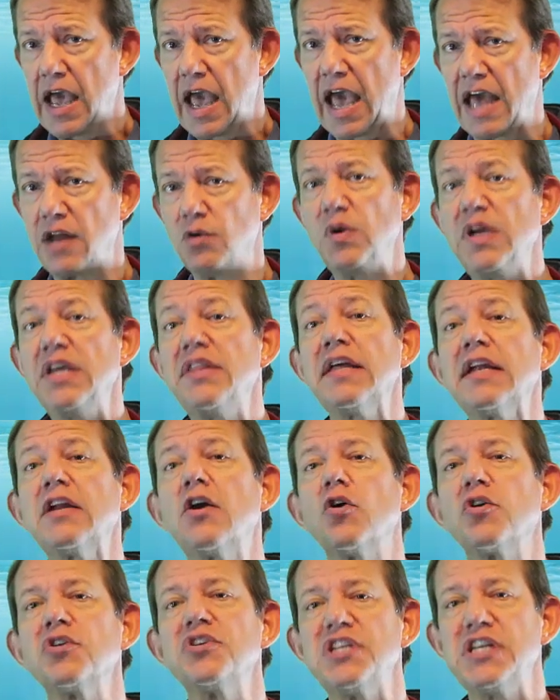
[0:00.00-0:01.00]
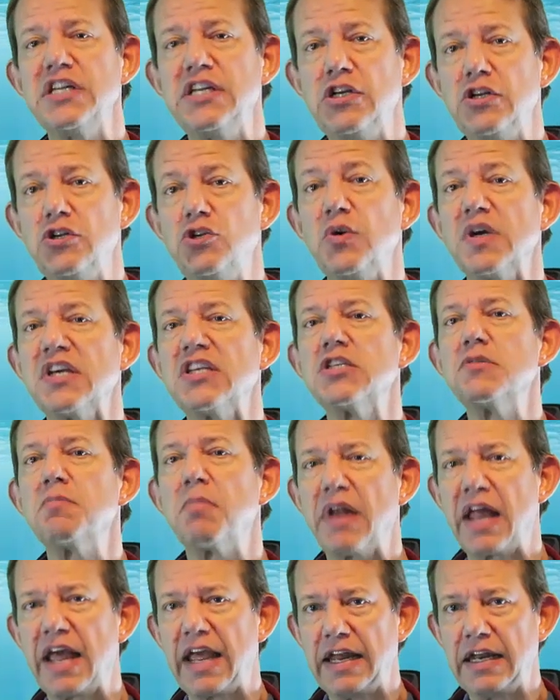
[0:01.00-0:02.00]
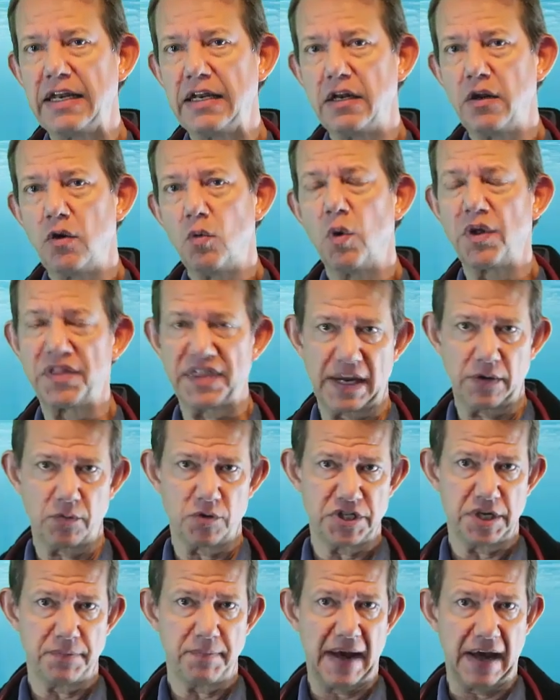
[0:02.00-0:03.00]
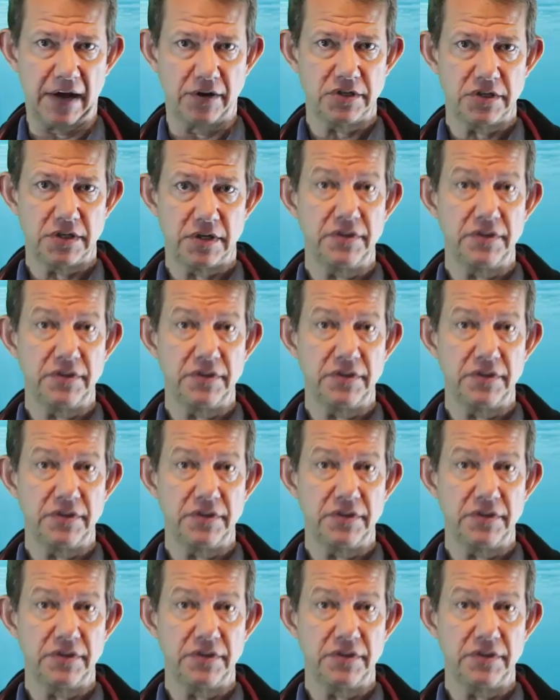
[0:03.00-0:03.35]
and we then continued to explain what that was about.